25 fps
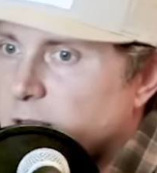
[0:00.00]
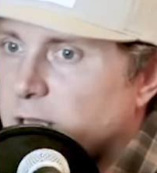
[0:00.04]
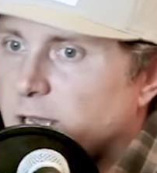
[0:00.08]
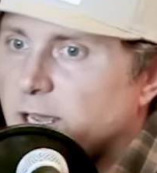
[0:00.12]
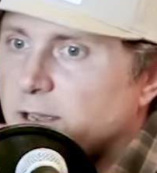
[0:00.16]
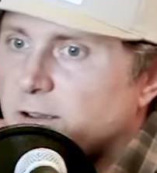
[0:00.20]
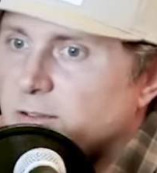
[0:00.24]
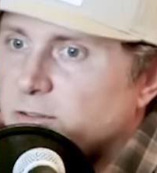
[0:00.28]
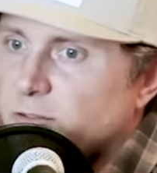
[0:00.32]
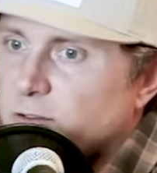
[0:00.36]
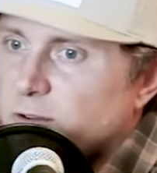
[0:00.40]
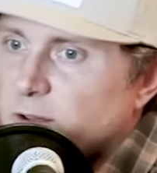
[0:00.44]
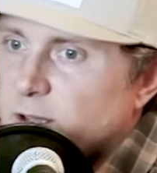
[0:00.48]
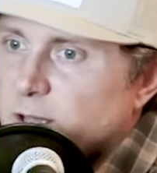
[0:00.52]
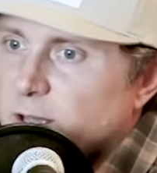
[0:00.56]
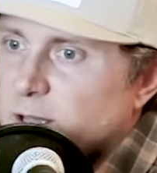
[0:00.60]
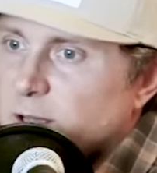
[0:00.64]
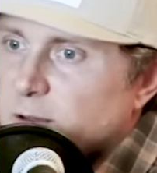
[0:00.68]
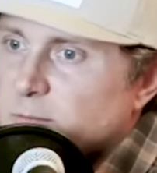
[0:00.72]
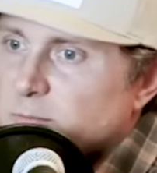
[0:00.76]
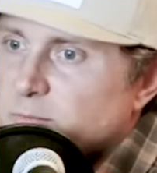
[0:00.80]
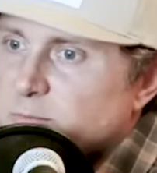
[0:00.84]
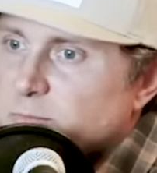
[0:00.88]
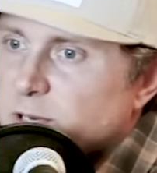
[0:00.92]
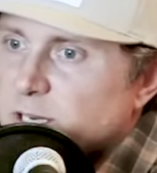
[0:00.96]
life,
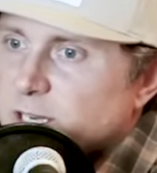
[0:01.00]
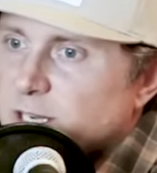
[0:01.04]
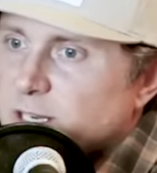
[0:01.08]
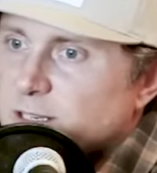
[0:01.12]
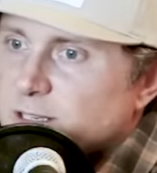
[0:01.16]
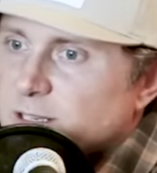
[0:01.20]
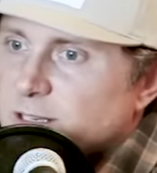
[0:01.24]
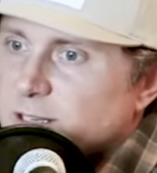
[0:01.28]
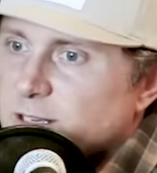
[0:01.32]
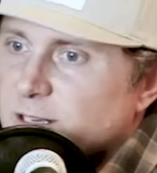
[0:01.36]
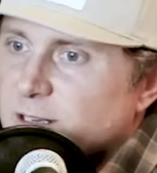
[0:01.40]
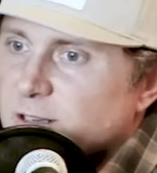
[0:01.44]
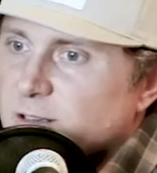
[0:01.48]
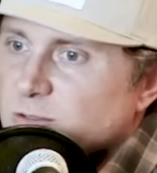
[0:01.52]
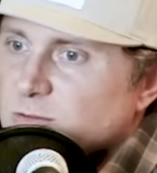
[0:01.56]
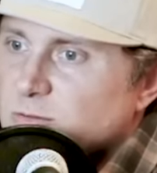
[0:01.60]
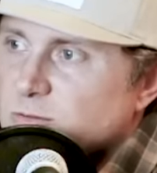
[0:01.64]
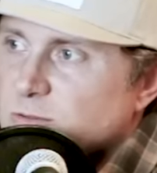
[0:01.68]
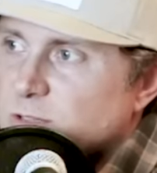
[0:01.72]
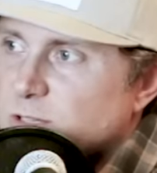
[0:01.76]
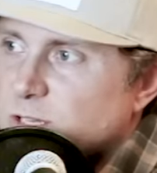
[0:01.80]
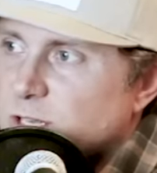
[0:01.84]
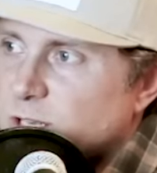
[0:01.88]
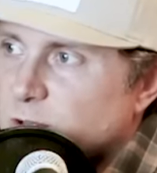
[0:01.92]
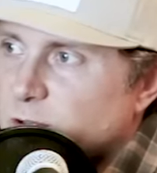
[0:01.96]
but
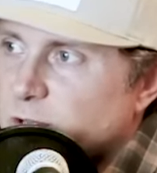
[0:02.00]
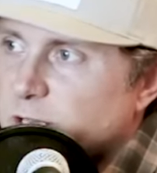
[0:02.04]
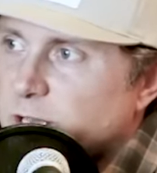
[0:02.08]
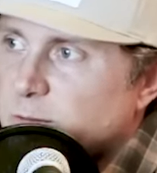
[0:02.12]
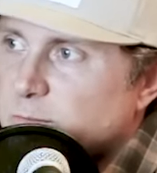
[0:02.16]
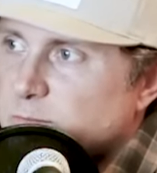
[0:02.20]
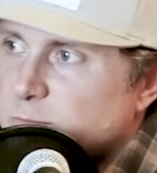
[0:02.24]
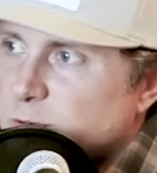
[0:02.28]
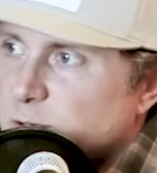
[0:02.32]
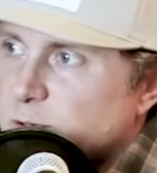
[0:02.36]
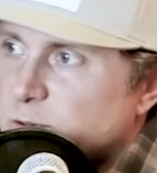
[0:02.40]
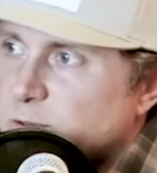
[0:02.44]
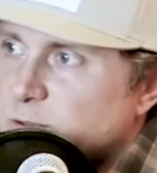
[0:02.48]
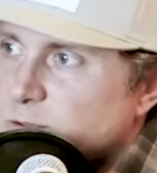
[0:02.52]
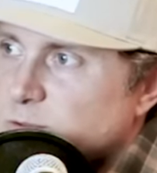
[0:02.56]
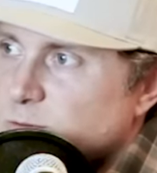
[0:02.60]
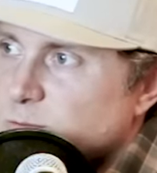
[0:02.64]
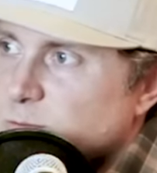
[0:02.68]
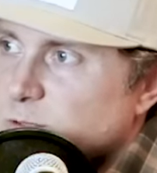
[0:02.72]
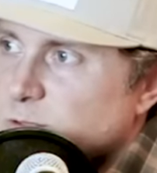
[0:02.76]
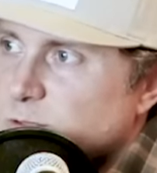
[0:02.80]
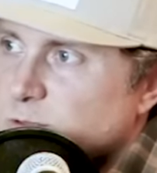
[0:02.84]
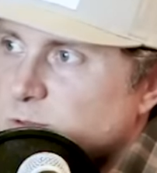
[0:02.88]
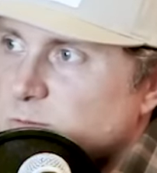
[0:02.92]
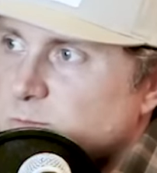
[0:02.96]
killing a moose
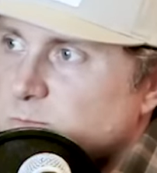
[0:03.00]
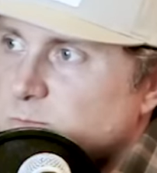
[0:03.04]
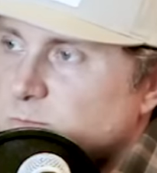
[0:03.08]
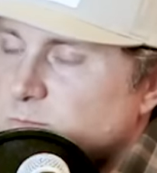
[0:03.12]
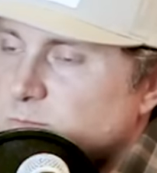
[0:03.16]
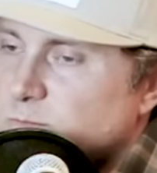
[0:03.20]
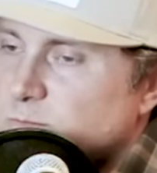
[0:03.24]
was